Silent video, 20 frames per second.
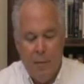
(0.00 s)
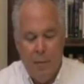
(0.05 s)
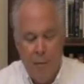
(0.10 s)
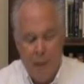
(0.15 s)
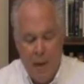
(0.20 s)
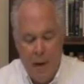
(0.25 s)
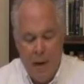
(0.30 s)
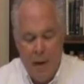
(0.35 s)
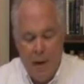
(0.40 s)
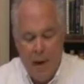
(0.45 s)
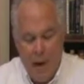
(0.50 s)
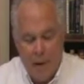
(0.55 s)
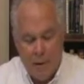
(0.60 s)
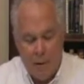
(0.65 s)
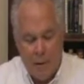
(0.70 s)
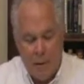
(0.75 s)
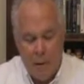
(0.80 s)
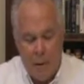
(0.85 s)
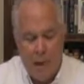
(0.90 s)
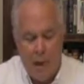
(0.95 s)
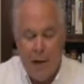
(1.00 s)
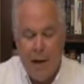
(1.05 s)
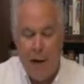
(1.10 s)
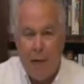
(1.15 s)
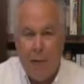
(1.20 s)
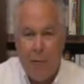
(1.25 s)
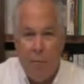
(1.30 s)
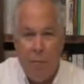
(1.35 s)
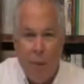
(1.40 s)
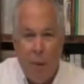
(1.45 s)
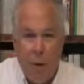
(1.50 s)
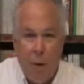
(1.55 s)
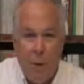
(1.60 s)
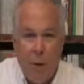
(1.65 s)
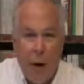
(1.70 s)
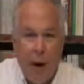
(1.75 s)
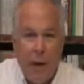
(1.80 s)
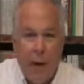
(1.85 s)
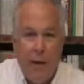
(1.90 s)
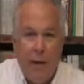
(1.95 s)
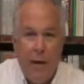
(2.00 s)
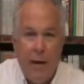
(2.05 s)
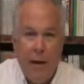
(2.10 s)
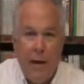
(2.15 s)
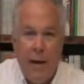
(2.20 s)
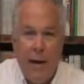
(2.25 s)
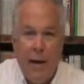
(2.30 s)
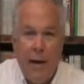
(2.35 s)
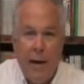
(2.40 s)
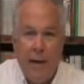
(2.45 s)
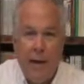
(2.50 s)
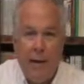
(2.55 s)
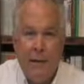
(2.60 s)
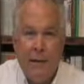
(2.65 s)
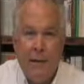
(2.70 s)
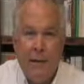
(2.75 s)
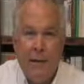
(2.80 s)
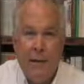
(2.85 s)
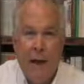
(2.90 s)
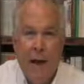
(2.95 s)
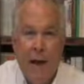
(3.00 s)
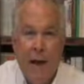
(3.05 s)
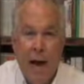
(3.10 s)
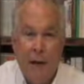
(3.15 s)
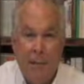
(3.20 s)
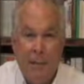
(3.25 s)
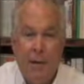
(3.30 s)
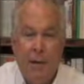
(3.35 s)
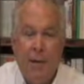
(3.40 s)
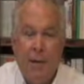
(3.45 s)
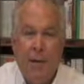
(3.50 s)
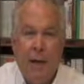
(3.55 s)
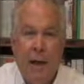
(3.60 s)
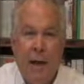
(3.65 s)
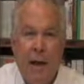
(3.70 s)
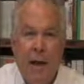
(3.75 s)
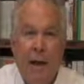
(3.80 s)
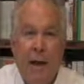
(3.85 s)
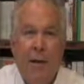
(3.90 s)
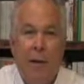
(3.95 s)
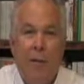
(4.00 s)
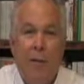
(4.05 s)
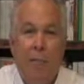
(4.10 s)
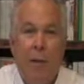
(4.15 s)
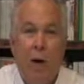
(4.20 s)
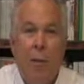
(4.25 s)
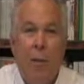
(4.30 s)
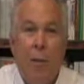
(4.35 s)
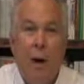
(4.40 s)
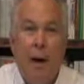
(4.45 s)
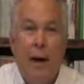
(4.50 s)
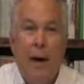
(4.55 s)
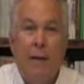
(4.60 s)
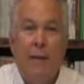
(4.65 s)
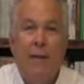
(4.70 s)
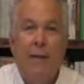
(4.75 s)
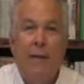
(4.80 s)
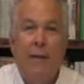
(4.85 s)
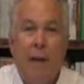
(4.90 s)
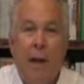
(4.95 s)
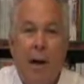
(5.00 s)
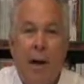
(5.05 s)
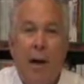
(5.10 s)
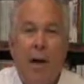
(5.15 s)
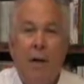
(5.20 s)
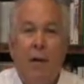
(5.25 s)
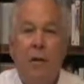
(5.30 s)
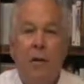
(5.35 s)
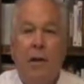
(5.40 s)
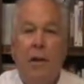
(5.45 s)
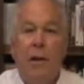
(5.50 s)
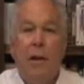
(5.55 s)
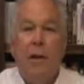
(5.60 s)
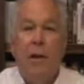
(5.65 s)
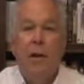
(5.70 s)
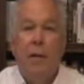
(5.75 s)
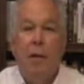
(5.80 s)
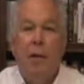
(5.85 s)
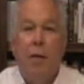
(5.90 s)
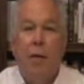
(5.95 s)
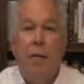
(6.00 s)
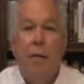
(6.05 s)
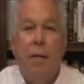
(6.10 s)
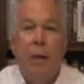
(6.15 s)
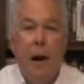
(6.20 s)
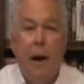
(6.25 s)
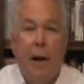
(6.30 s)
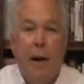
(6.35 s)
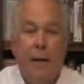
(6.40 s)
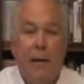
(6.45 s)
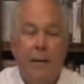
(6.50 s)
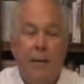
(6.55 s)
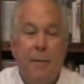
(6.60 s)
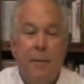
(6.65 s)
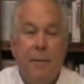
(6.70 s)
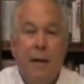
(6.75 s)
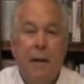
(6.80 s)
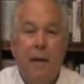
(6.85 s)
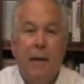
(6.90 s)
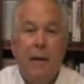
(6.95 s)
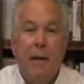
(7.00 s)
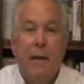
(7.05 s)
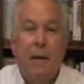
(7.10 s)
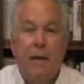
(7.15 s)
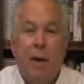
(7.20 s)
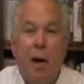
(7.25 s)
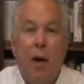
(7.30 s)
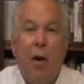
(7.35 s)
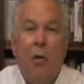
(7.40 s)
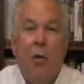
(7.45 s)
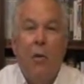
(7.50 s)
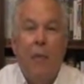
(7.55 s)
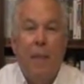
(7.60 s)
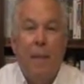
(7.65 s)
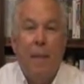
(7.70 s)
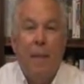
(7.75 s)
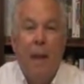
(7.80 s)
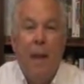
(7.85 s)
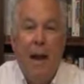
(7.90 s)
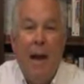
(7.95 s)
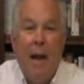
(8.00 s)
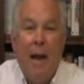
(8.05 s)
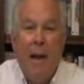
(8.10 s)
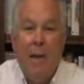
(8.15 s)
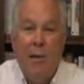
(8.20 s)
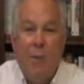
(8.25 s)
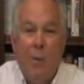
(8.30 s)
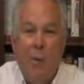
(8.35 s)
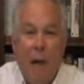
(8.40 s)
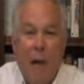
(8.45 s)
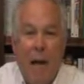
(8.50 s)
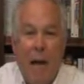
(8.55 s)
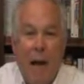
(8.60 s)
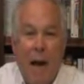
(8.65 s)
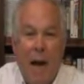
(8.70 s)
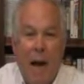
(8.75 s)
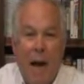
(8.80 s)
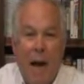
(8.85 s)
being able to look at the rubric is absolutely key. The rubric is still your friend. So as we